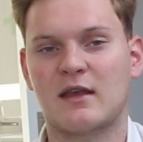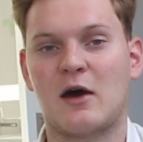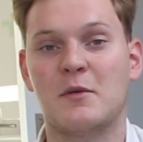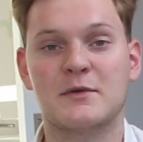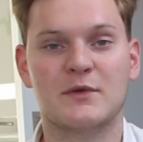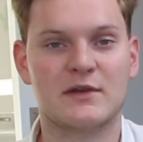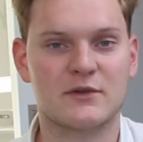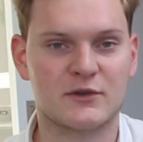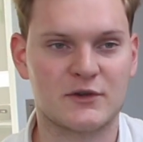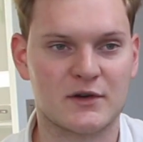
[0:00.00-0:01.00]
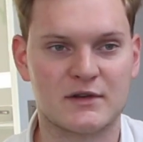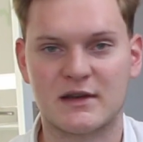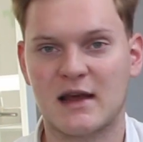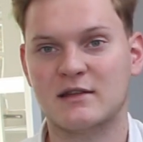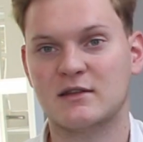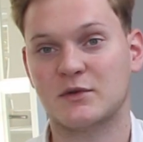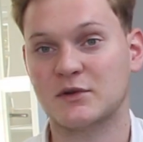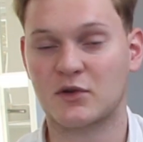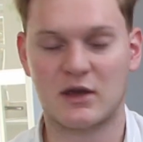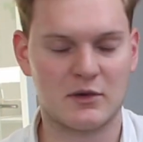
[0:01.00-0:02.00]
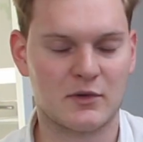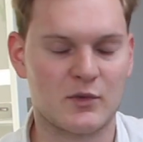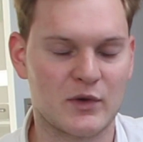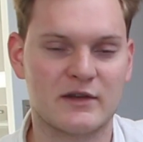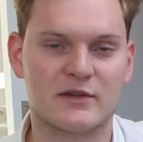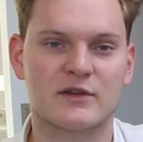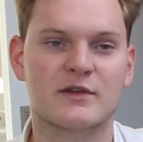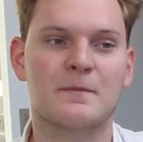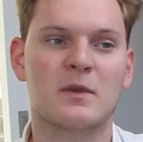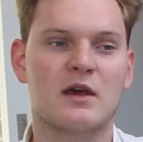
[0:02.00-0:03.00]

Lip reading: helps with your search analysis, with your keyword research.